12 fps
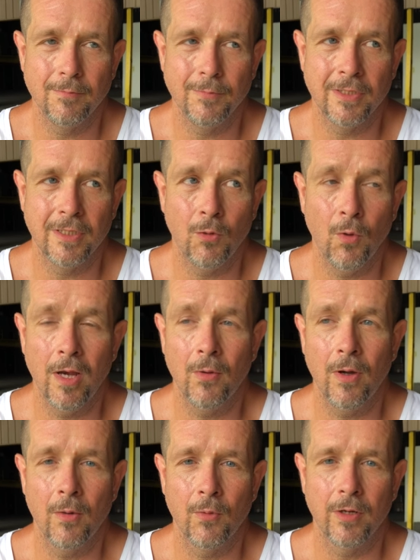let's see, why
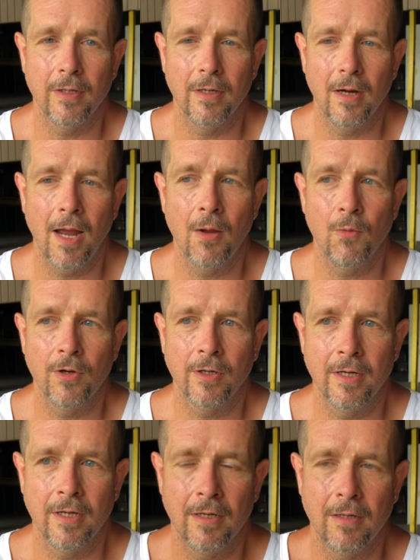do I work here? I
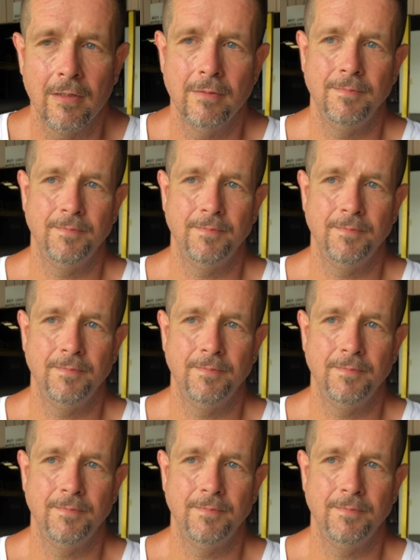work here.